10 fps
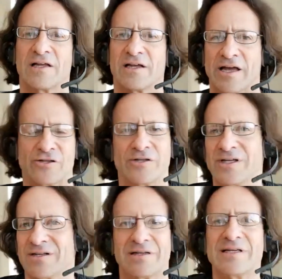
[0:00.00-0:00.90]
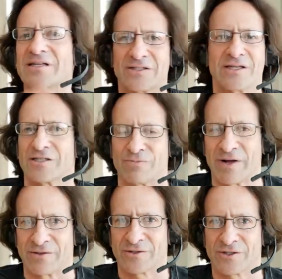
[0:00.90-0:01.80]
And you need at least 6
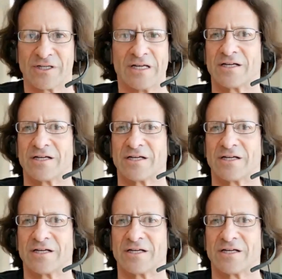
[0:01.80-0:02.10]
months